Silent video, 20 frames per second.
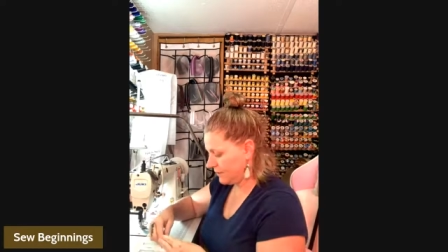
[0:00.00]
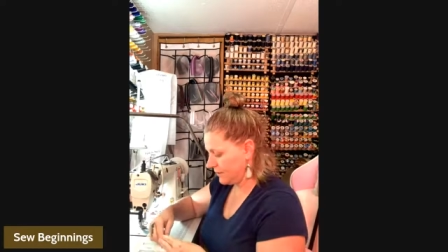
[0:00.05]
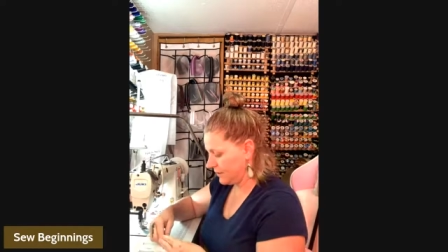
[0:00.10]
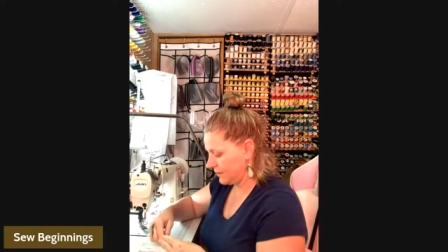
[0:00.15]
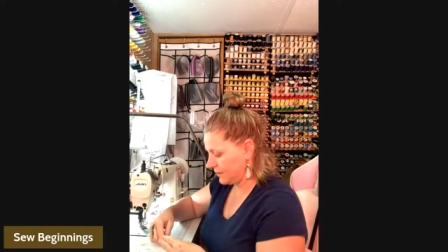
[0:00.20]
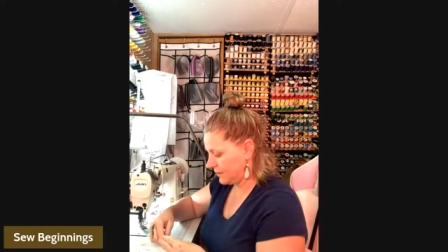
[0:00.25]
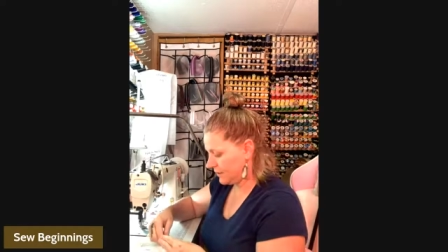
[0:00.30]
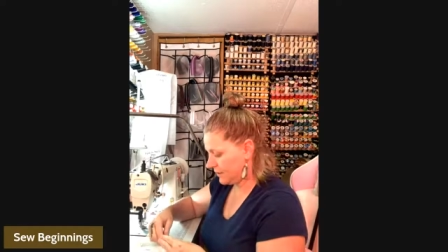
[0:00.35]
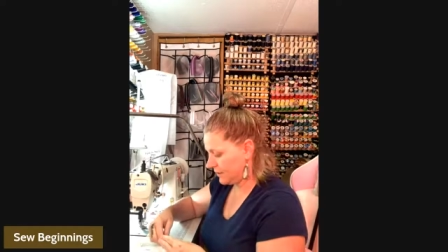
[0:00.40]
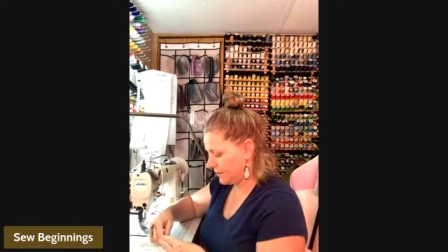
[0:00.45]

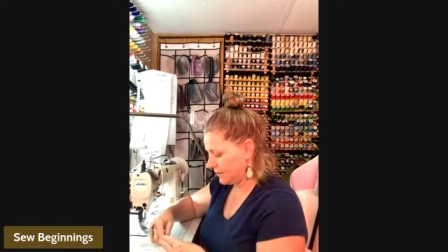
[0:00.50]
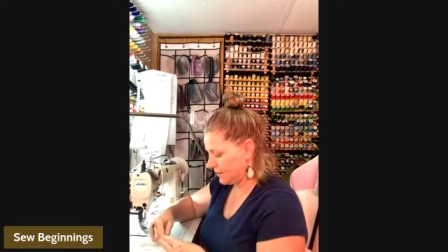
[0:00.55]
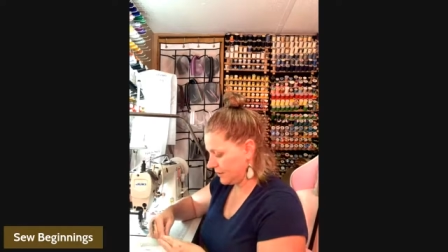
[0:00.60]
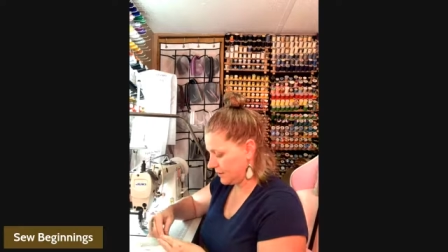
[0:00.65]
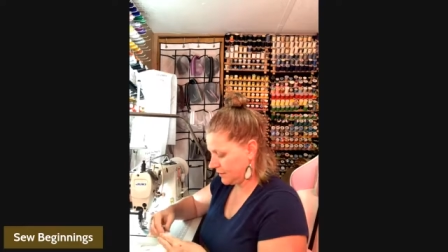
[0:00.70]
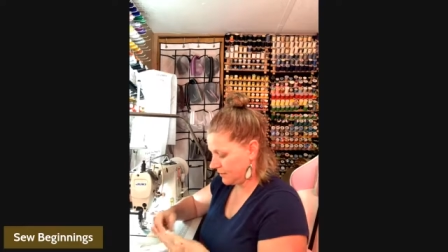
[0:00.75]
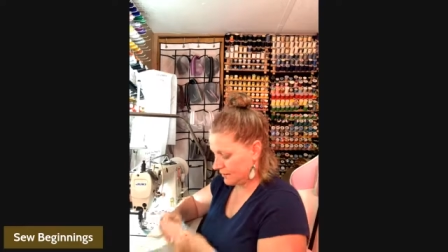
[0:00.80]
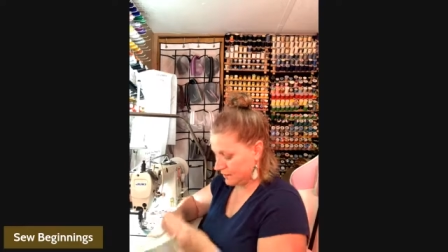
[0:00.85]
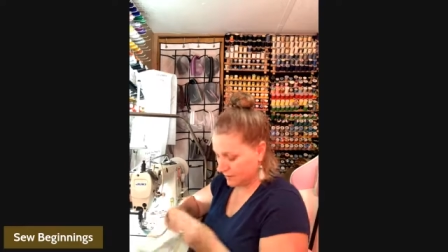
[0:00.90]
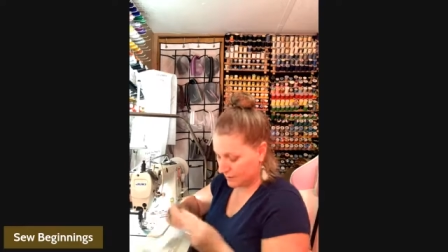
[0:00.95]

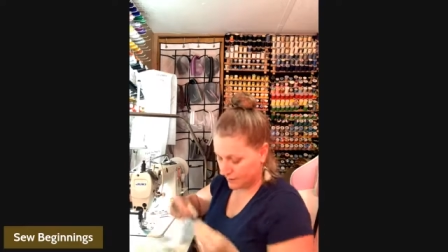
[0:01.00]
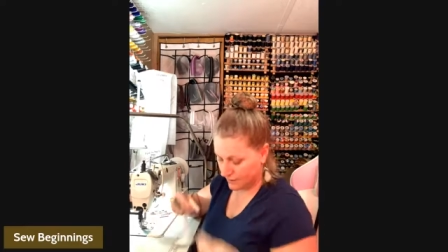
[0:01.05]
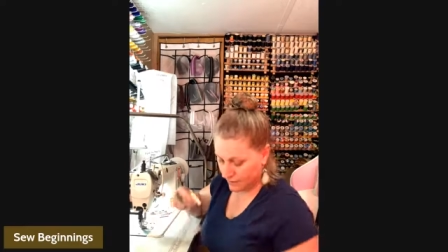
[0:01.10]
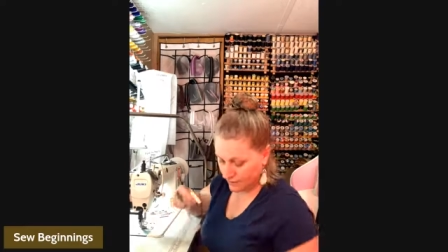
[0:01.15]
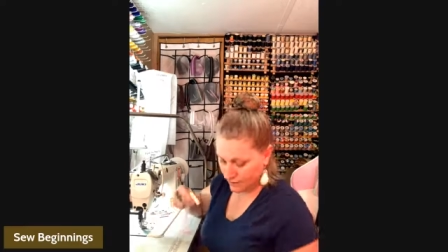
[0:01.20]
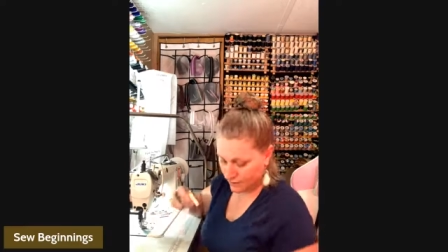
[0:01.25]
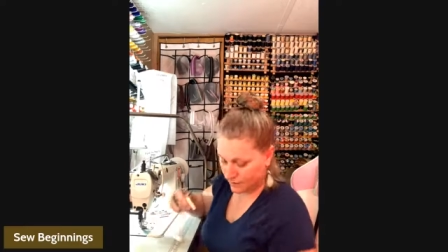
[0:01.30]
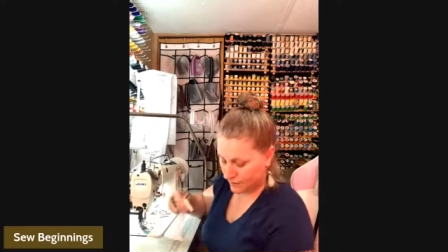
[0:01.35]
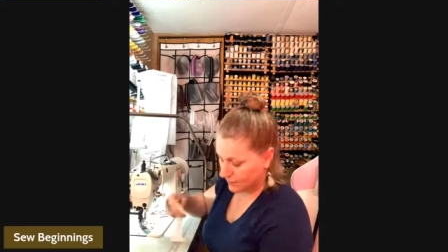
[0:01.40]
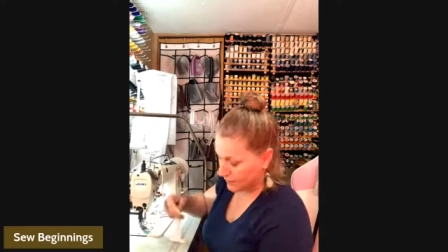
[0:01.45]
visit
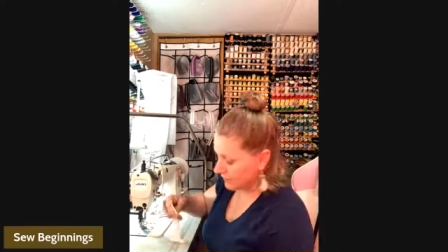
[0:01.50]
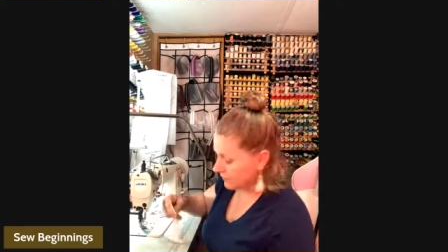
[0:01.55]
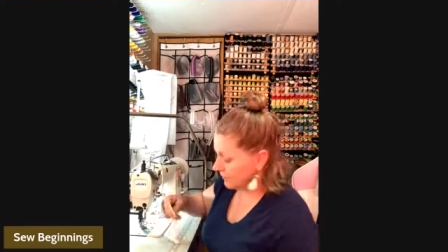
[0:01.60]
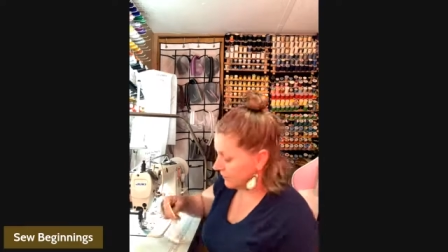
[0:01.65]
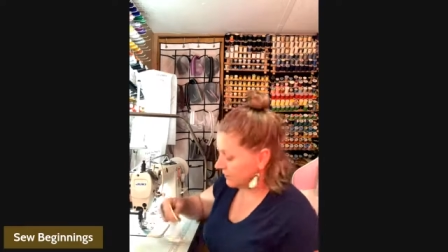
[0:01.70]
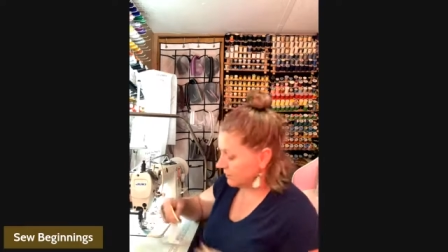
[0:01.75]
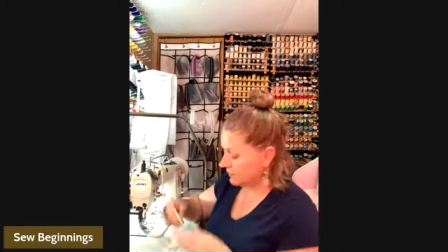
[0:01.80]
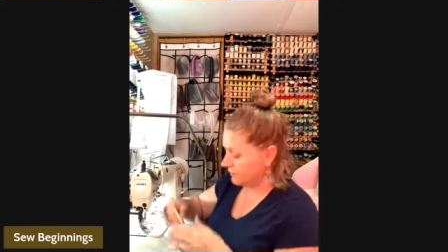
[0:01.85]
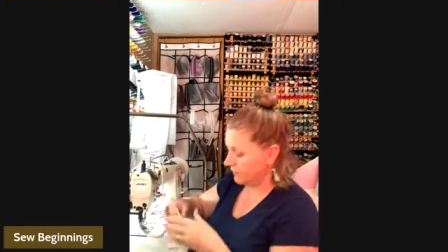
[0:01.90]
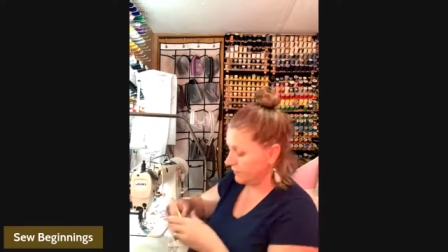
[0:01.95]

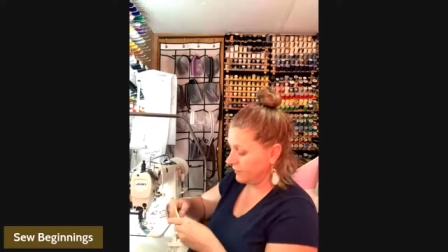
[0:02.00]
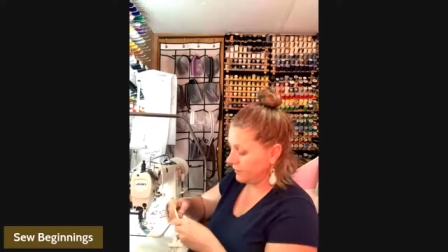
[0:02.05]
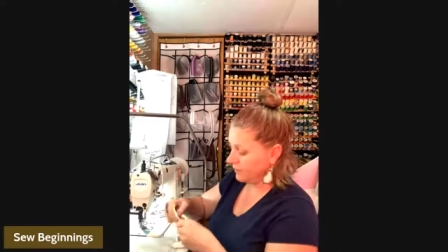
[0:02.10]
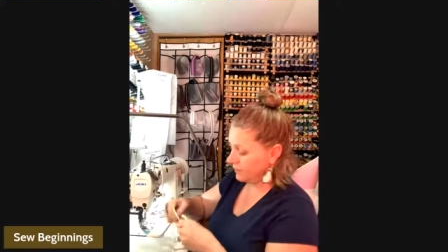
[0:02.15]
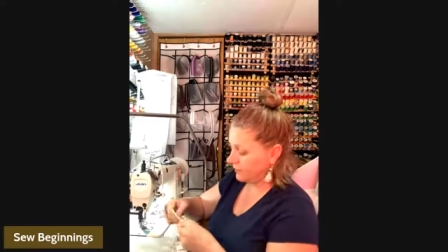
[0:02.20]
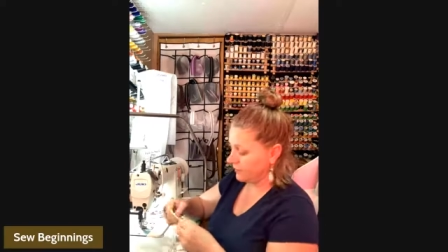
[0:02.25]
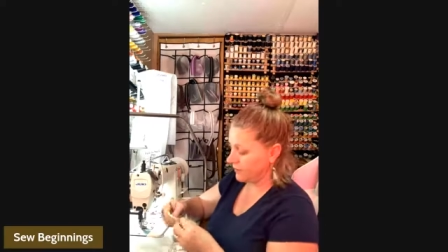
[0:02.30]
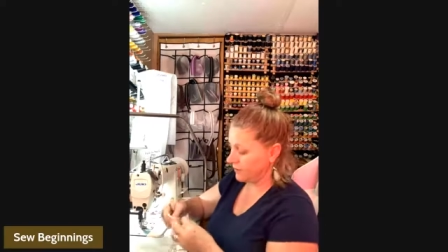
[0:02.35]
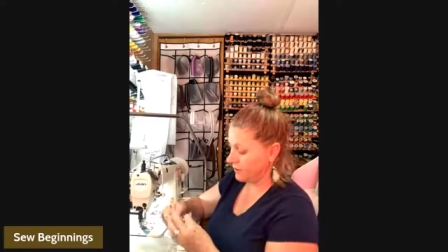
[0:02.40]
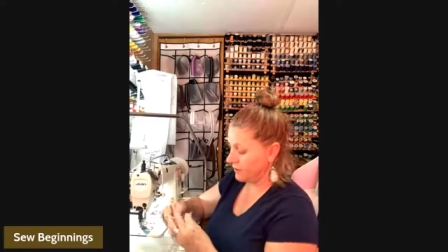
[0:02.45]
for
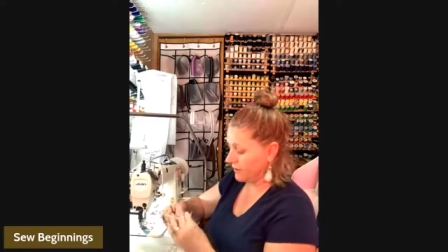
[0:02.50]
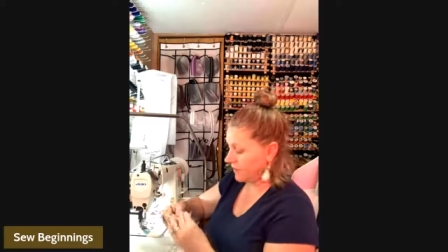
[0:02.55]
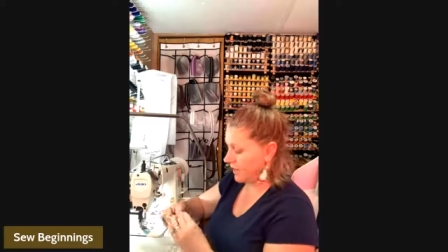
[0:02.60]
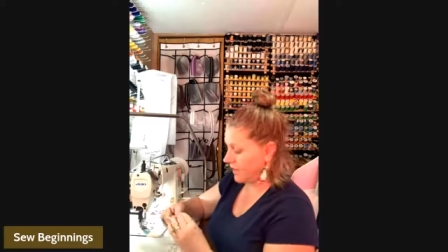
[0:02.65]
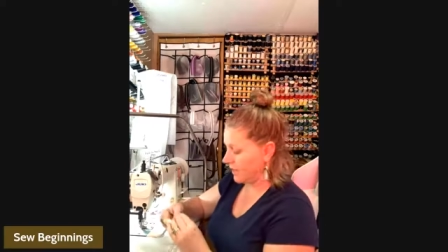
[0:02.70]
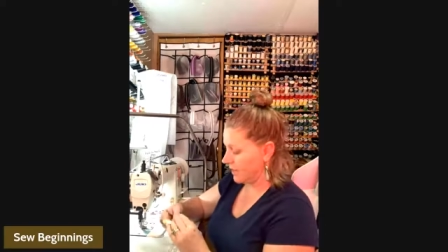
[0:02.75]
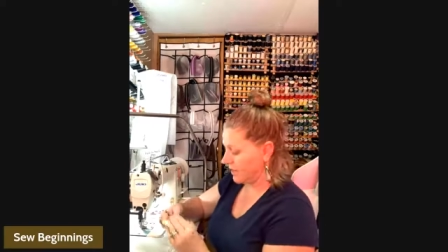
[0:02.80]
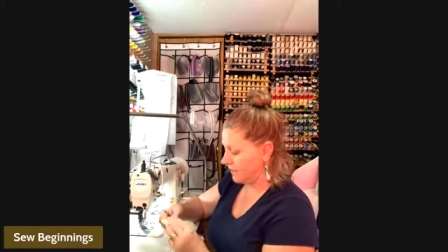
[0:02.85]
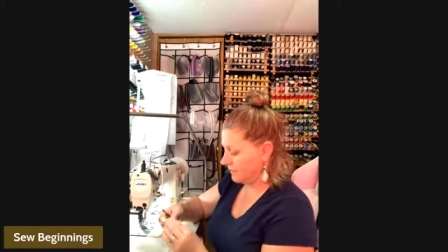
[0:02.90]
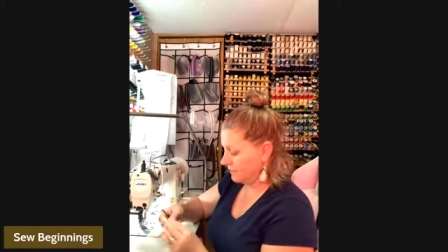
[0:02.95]
the first
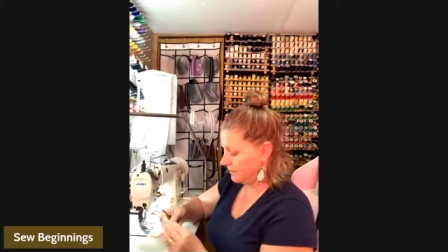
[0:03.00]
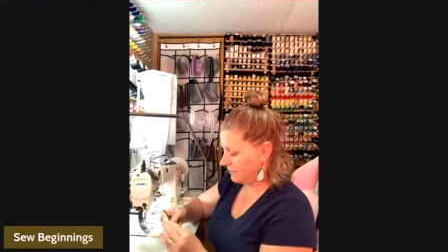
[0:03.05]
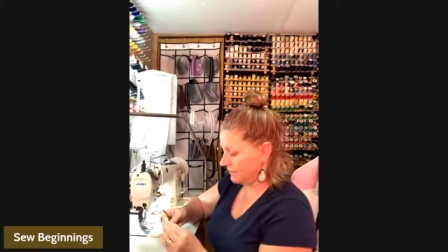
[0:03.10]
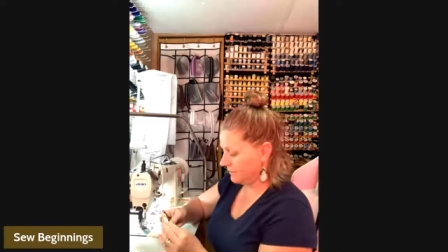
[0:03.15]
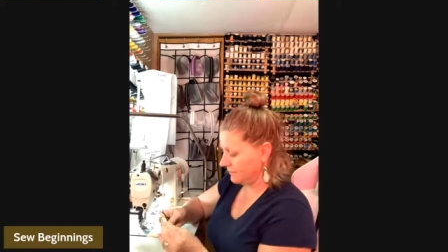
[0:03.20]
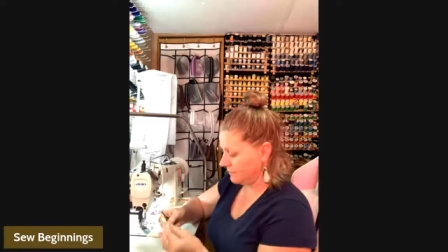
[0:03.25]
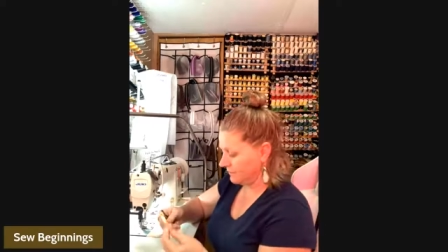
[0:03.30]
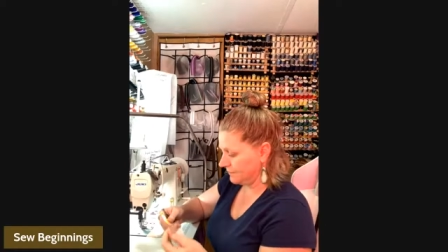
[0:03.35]
time